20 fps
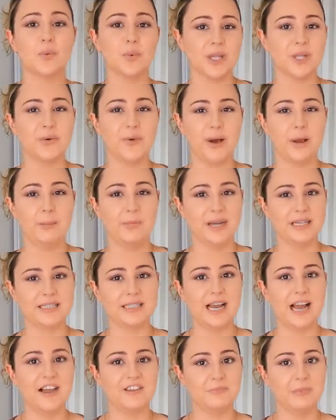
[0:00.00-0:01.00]
really great
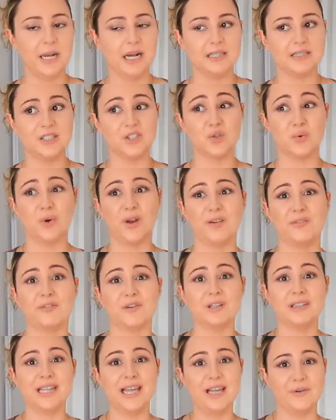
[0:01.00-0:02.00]
must-have because it's great
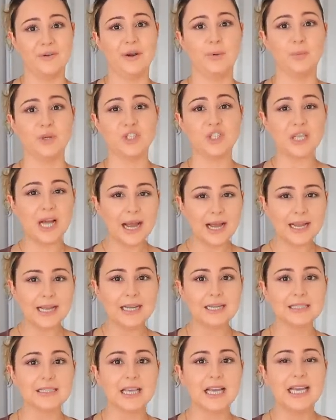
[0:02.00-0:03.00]
for layering with jackets.